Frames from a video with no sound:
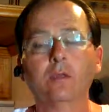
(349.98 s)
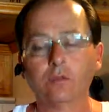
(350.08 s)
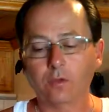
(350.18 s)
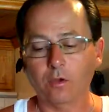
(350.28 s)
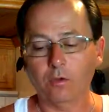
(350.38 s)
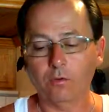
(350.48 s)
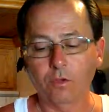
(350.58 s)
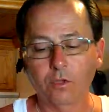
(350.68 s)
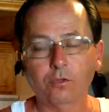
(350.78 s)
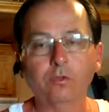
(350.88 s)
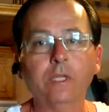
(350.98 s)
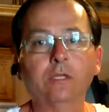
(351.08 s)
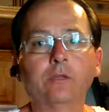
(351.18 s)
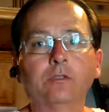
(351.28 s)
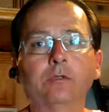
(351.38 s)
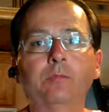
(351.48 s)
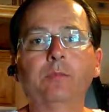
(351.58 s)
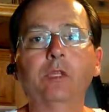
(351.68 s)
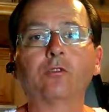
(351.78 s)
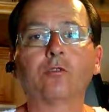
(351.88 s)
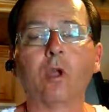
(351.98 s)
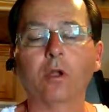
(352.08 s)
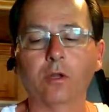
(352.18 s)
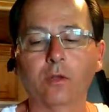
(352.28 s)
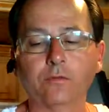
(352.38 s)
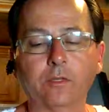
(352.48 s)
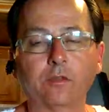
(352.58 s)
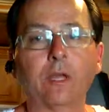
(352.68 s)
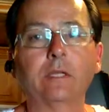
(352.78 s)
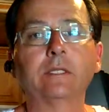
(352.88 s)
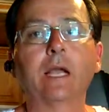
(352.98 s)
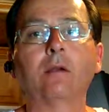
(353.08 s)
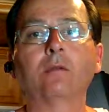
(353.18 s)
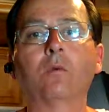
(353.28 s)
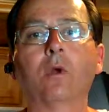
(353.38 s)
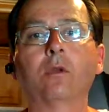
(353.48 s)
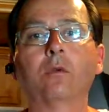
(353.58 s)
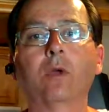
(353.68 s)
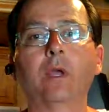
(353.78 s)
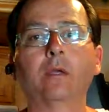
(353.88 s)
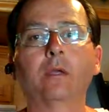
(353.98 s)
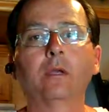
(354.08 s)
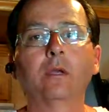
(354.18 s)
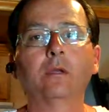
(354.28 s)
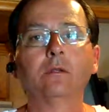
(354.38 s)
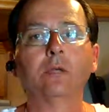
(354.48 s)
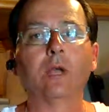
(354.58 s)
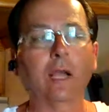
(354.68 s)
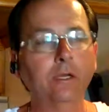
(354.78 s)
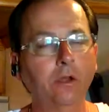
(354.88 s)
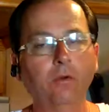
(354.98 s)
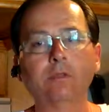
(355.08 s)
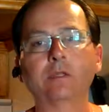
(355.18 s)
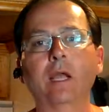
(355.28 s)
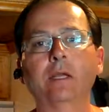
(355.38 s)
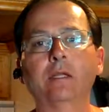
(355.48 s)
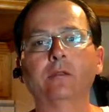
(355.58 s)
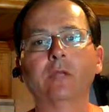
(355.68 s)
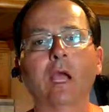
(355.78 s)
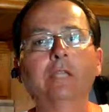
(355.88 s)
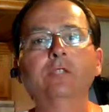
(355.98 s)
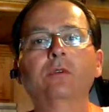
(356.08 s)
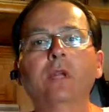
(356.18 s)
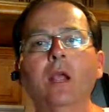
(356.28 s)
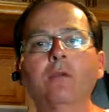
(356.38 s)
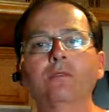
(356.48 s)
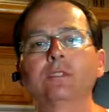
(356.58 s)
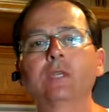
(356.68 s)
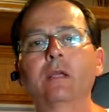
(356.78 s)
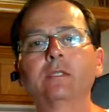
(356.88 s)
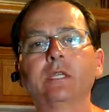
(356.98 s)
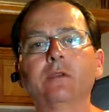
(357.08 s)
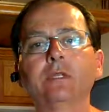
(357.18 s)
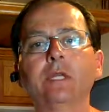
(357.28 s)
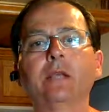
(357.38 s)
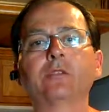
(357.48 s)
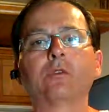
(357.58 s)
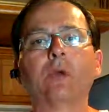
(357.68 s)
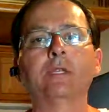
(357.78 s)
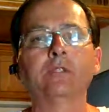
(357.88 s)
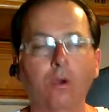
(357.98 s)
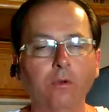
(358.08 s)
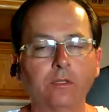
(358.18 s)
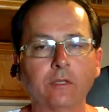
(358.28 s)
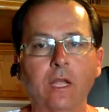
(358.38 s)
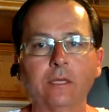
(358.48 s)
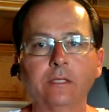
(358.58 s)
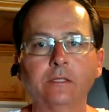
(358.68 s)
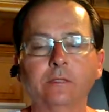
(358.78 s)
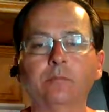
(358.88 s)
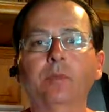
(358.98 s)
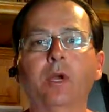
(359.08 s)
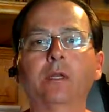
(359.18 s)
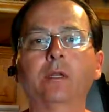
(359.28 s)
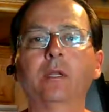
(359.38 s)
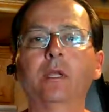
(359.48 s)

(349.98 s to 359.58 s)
So you need to be strong enough to set it down and walk away. I know it's not easy. I do it every solitary day, so I know it's not easy, but